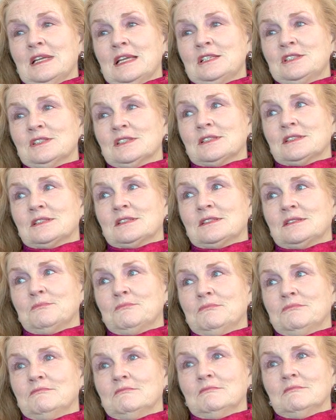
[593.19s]
It just,
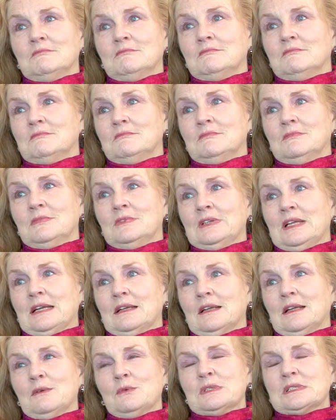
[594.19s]

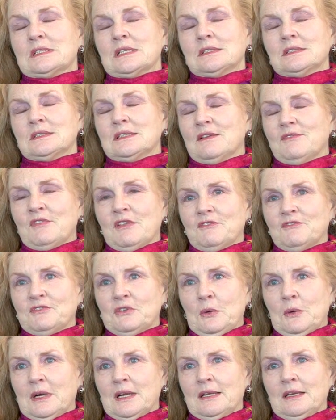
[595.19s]
like, it was as if the
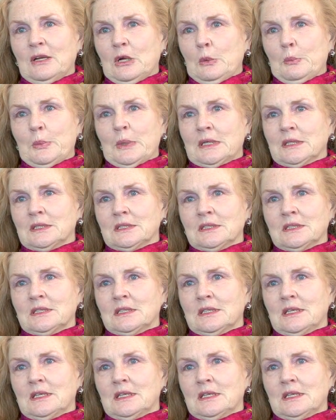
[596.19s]
floor had opened.